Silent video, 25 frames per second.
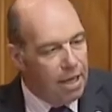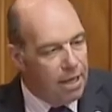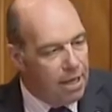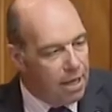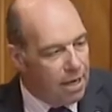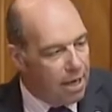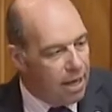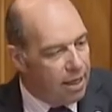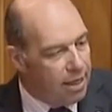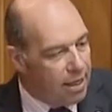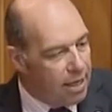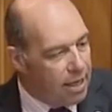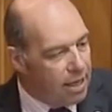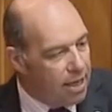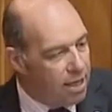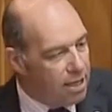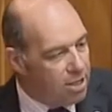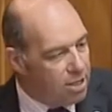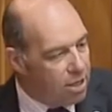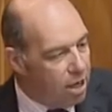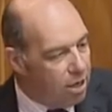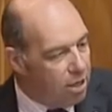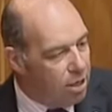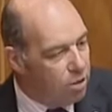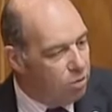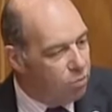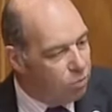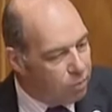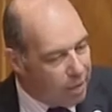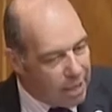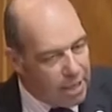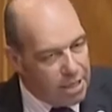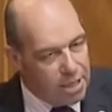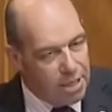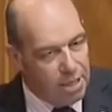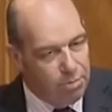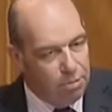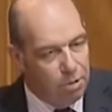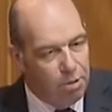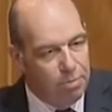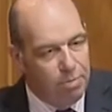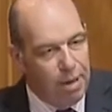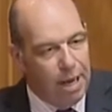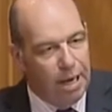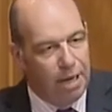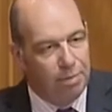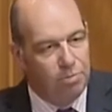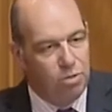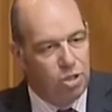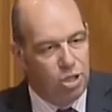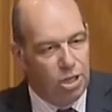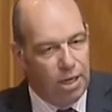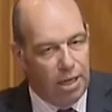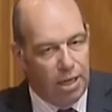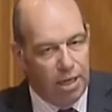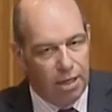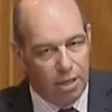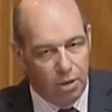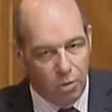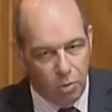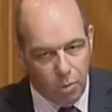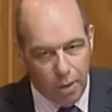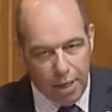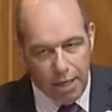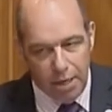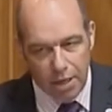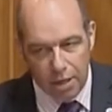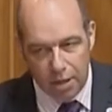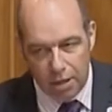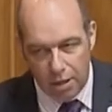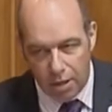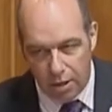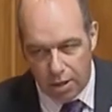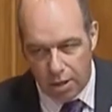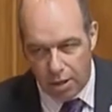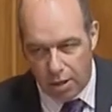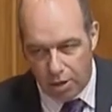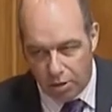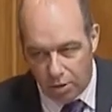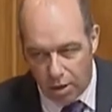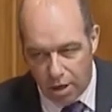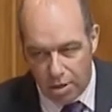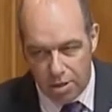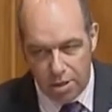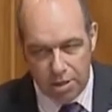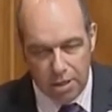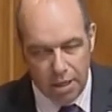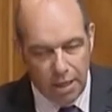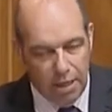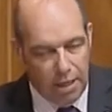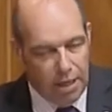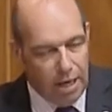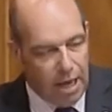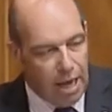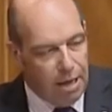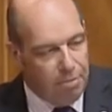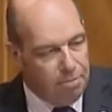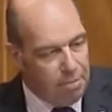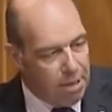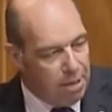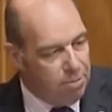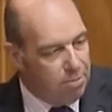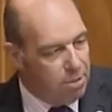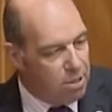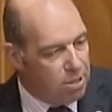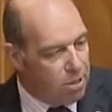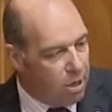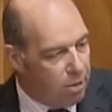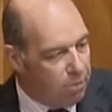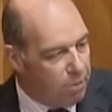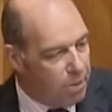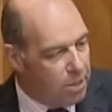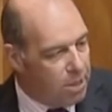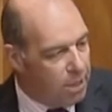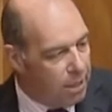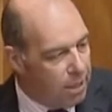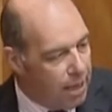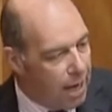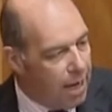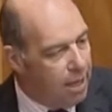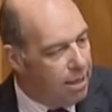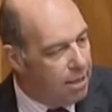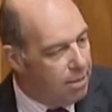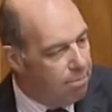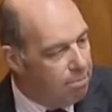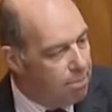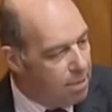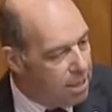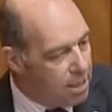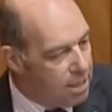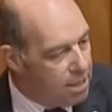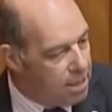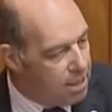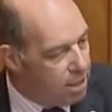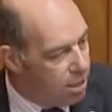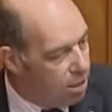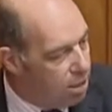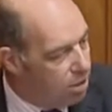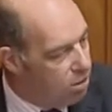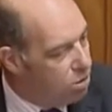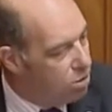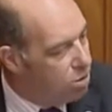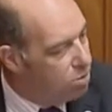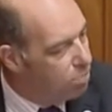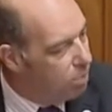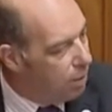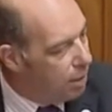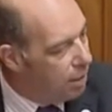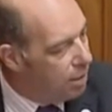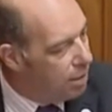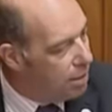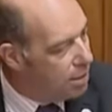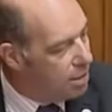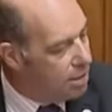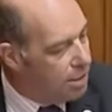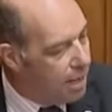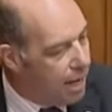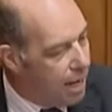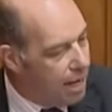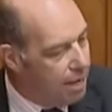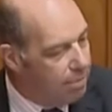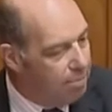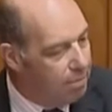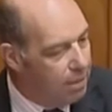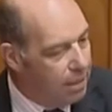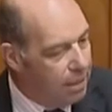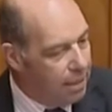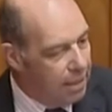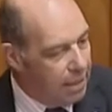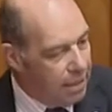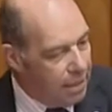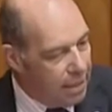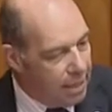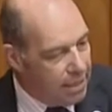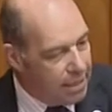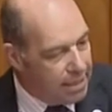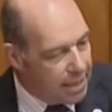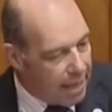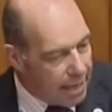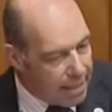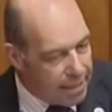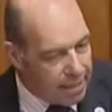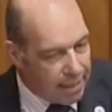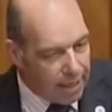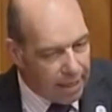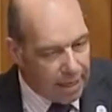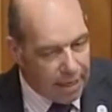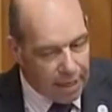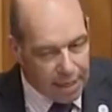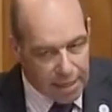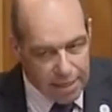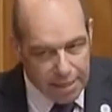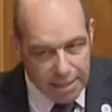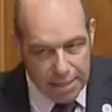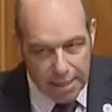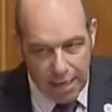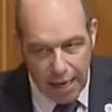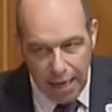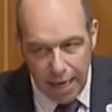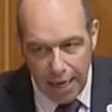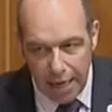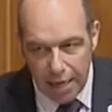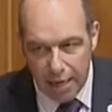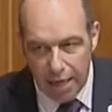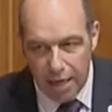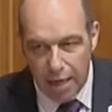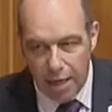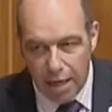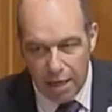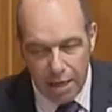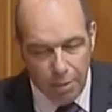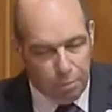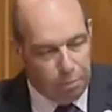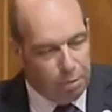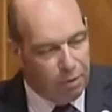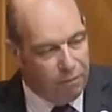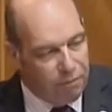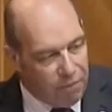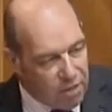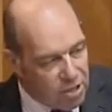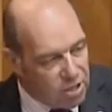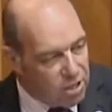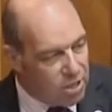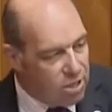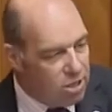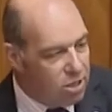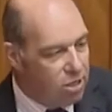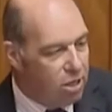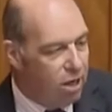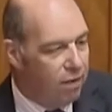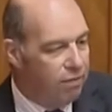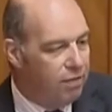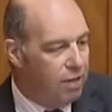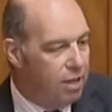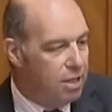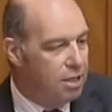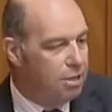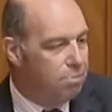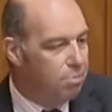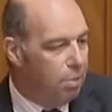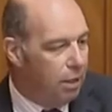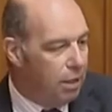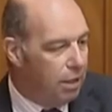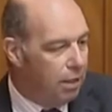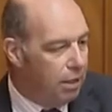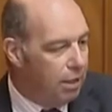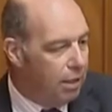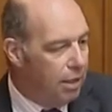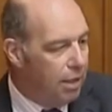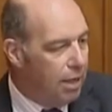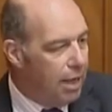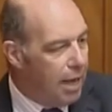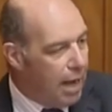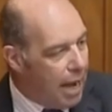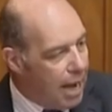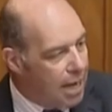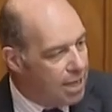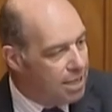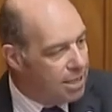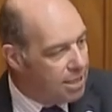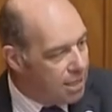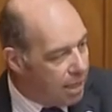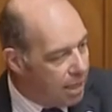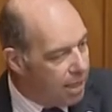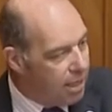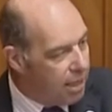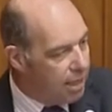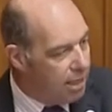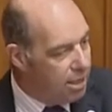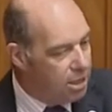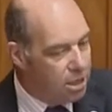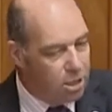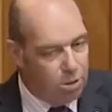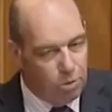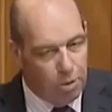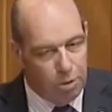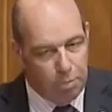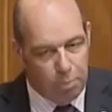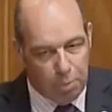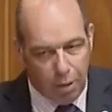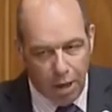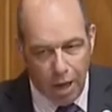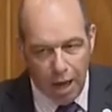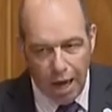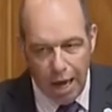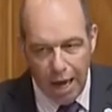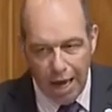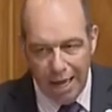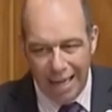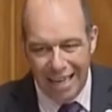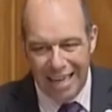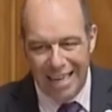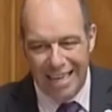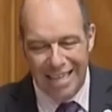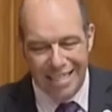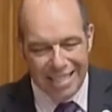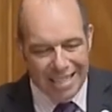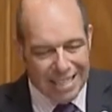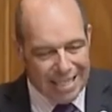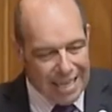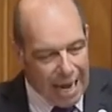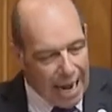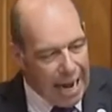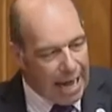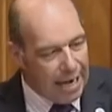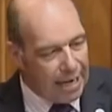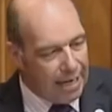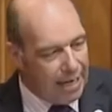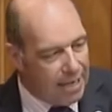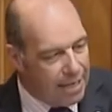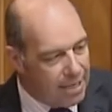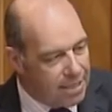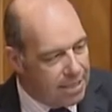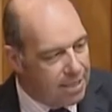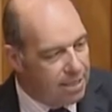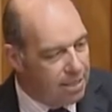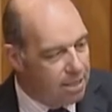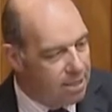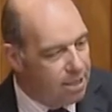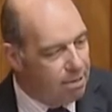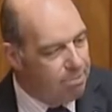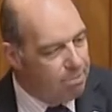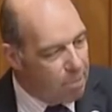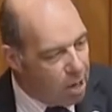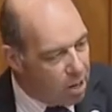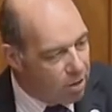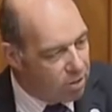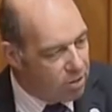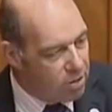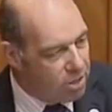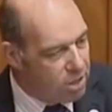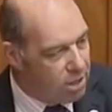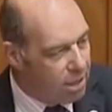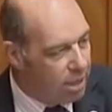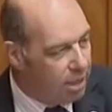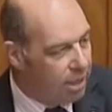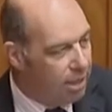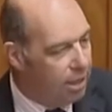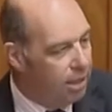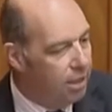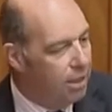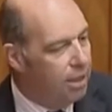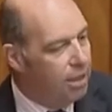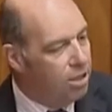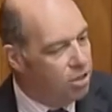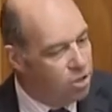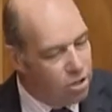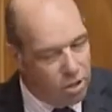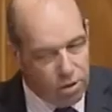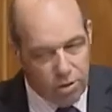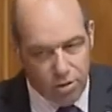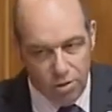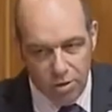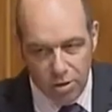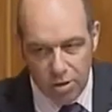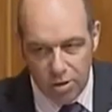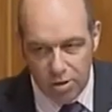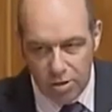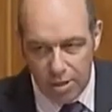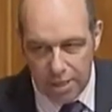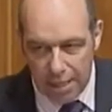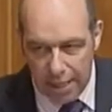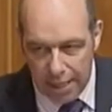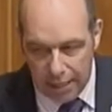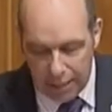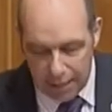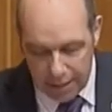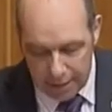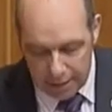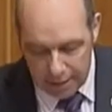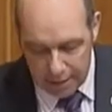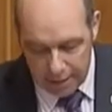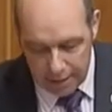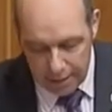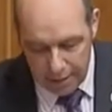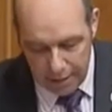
then I think it is only reasonable, Madam Chair, that we could look across at members opposite and the minister whose bill this name is under and say the provisions of this bill are seeking to apply Stalinist democracy to New Zealand.